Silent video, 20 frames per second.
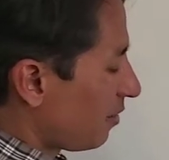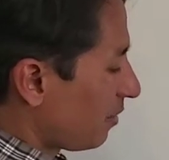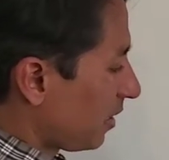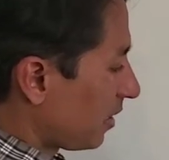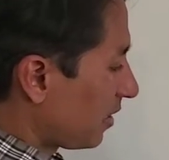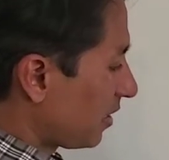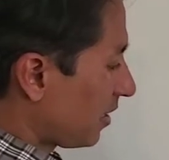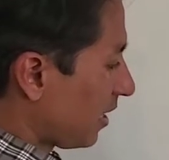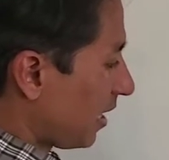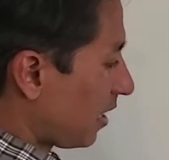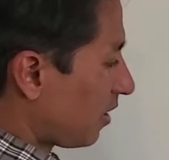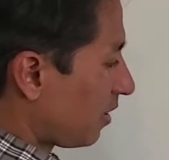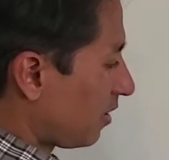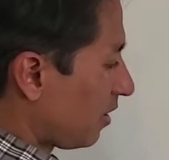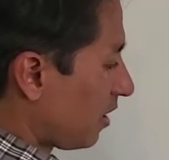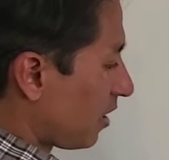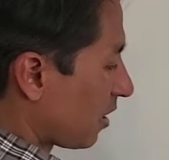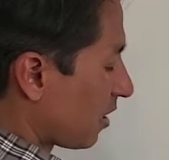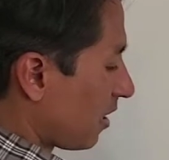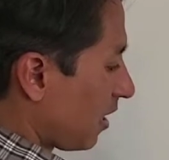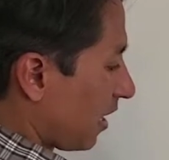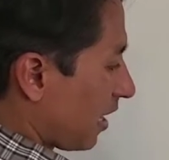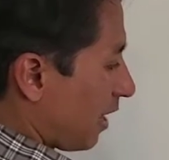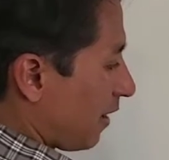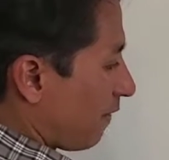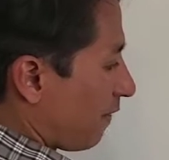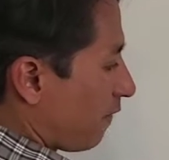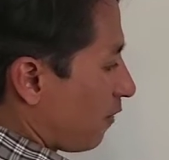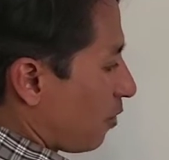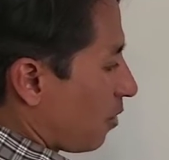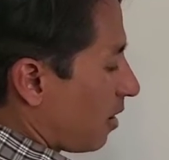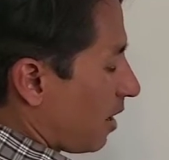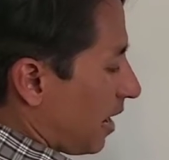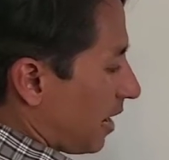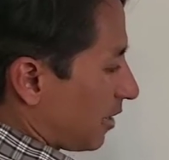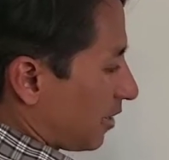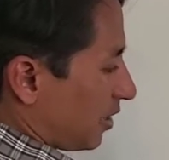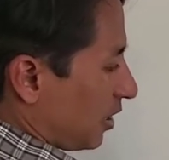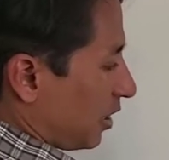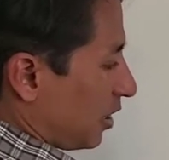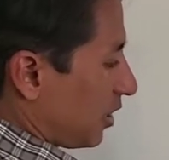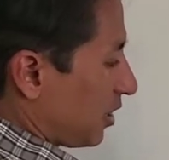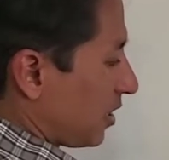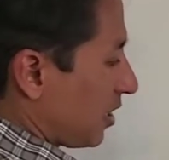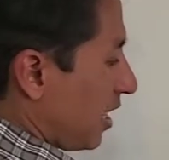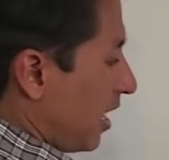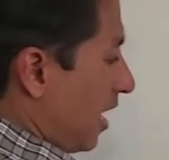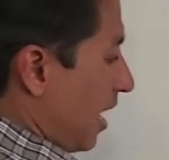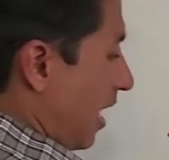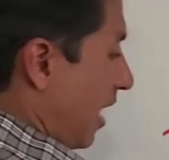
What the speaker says: Let's take a look. I got 4x's